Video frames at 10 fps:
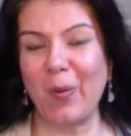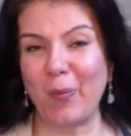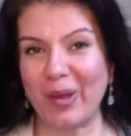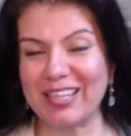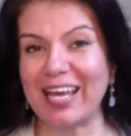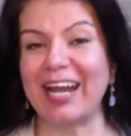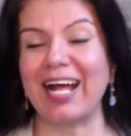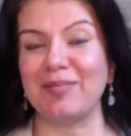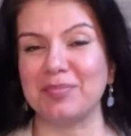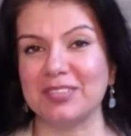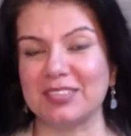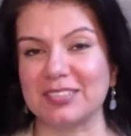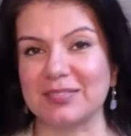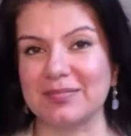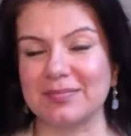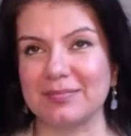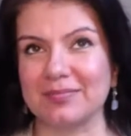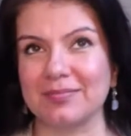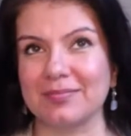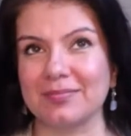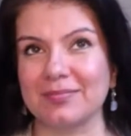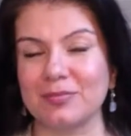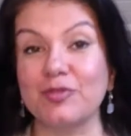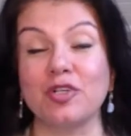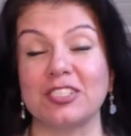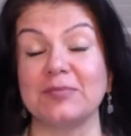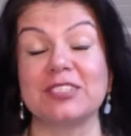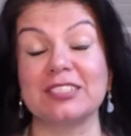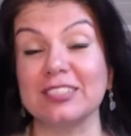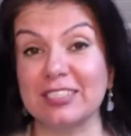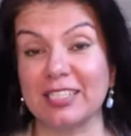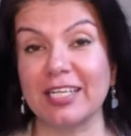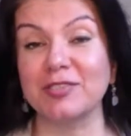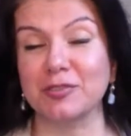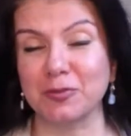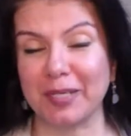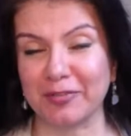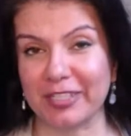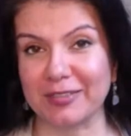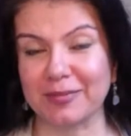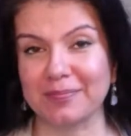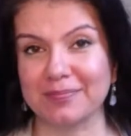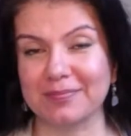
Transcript: When that happens, you've got some serious thinking to do, my friend.